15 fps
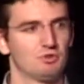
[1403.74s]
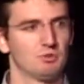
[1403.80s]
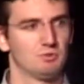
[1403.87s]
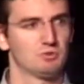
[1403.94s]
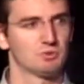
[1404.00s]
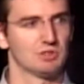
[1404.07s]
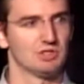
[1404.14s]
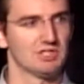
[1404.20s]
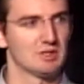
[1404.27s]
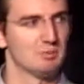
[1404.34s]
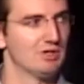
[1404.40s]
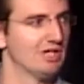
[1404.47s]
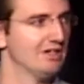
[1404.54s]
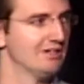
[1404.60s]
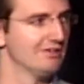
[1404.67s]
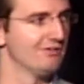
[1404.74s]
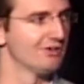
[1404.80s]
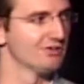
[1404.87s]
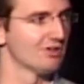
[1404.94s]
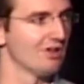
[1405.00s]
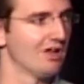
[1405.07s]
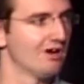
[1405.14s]
It's really competitive.
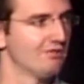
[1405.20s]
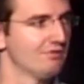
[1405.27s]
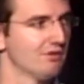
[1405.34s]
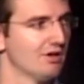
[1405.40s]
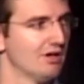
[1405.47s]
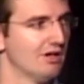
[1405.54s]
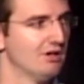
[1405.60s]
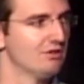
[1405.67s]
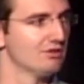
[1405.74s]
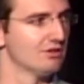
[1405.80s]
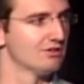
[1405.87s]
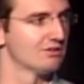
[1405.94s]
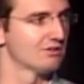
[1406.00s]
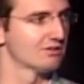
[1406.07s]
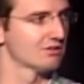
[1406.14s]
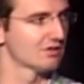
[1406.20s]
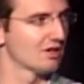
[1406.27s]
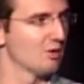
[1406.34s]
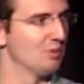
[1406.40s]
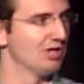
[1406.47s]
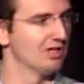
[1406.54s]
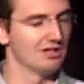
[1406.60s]
There's a lot of entrants
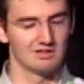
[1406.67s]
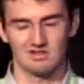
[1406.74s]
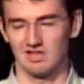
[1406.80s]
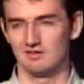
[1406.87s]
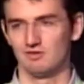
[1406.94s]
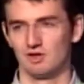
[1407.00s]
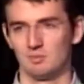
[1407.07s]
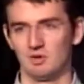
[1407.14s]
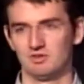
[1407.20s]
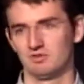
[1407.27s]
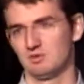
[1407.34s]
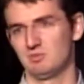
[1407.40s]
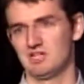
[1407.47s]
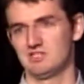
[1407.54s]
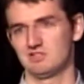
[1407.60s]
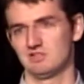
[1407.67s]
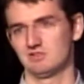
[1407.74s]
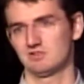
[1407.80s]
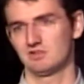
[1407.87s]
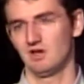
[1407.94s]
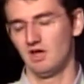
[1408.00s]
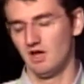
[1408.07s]
coming in kind of on a monthly
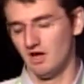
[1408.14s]
basis.